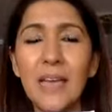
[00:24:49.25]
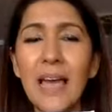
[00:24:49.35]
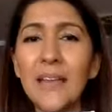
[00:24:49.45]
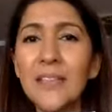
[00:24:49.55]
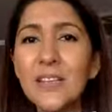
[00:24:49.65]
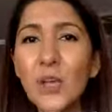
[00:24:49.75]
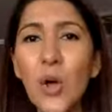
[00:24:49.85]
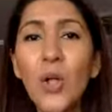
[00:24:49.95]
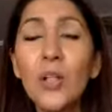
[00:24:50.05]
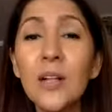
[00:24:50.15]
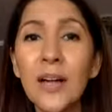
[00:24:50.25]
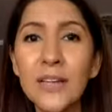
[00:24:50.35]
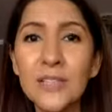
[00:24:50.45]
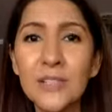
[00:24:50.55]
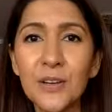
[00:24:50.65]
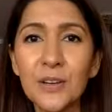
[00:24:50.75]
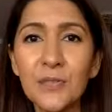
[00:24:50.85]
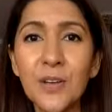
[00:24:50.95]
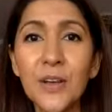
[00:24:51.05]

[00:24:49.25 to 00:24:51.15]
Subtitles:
And there's all kinds of